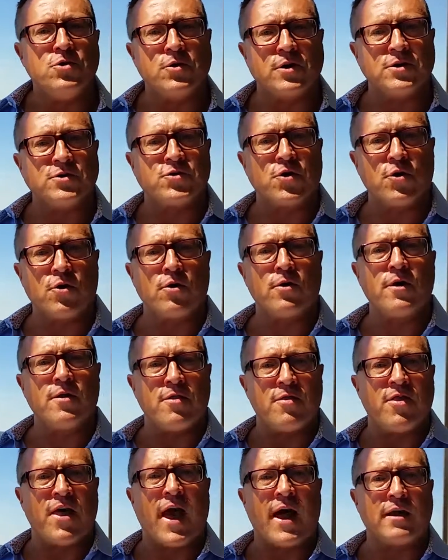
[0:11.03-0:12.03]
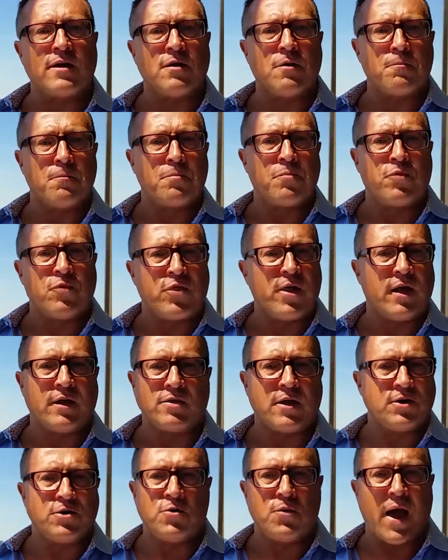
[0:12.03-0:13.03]
you can turn that
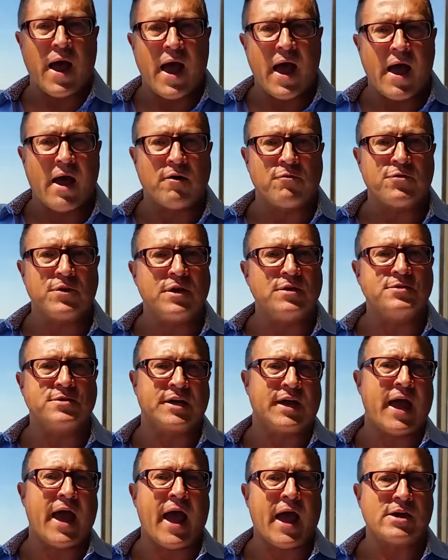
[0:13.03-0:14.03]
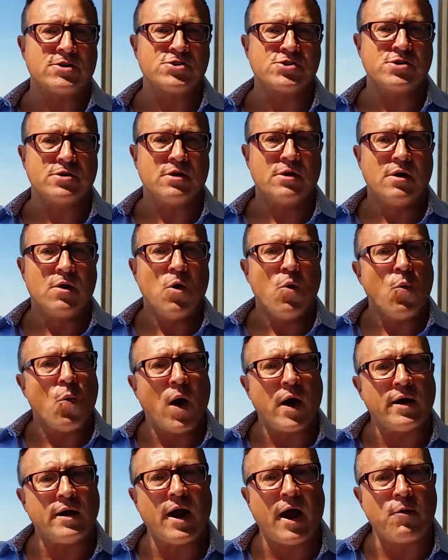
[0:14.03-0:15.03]
thing that you have into cash.
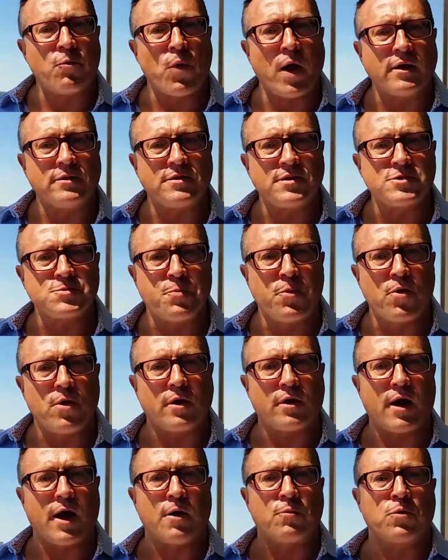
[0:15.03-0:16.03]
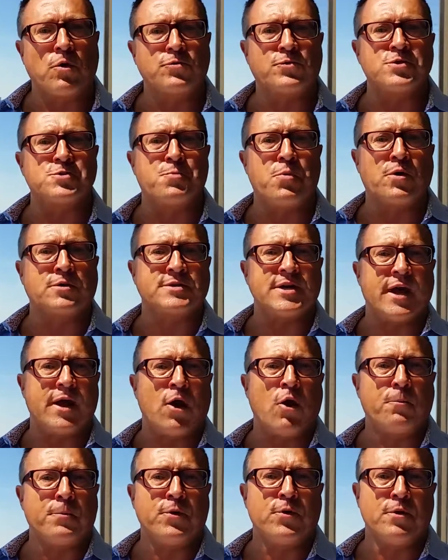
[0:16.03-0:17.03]
Why did I write this book? I wrote this book to
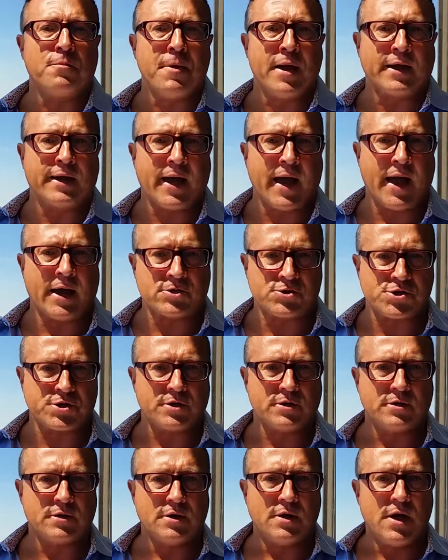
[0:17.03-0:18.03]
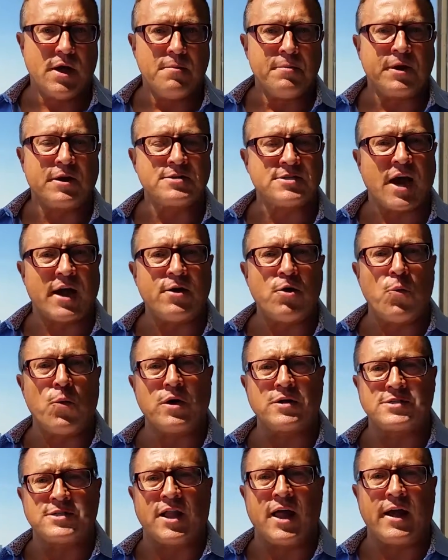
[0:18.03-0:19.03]
help you to make cash because I know
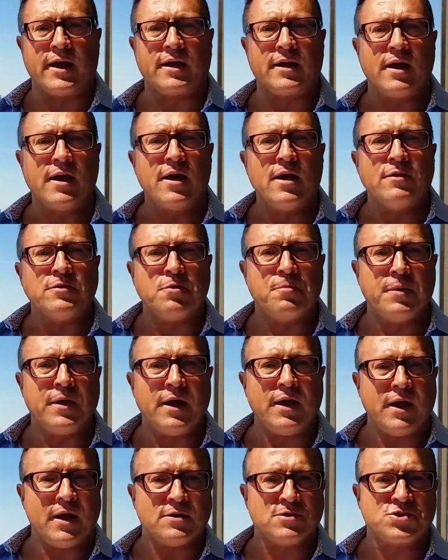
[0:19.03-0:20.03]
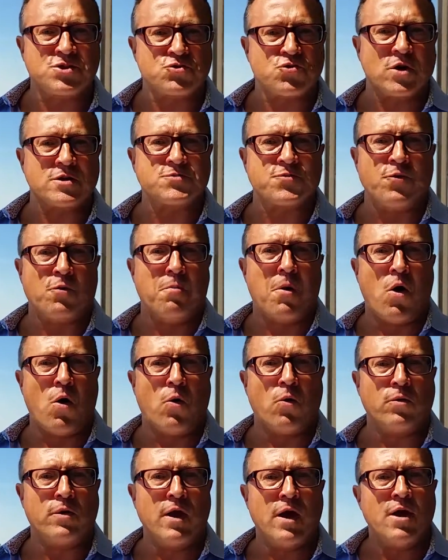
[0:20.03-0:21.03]
what it's like to be in stressful
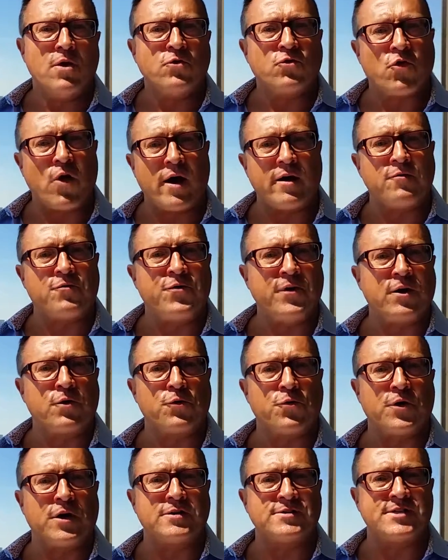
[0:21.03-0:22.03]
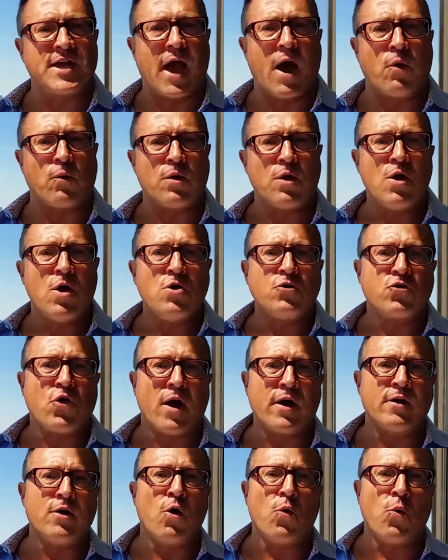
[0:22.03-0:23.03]
mode, trying to figure things out,
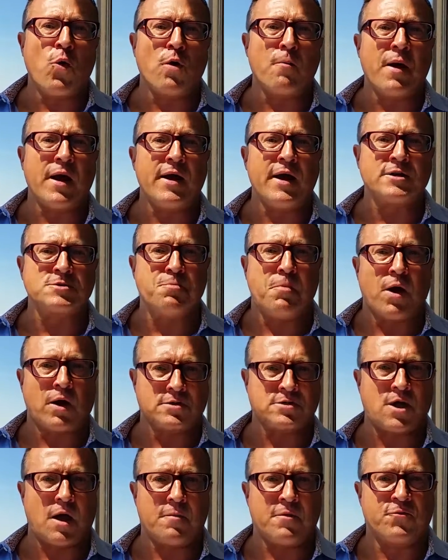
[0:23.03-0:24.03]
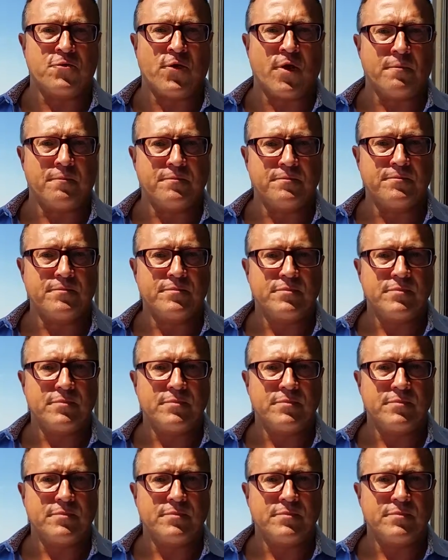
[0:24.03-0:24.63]
trying to know where my next buck's coming from.